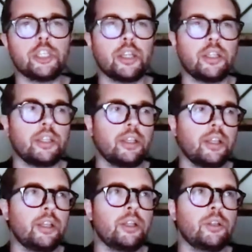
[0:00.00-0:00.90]
and
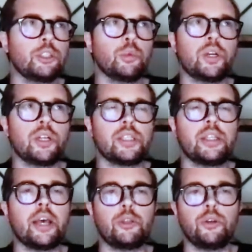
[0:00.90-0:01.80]
then also what is it
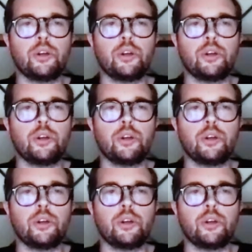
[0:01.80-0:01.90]
that your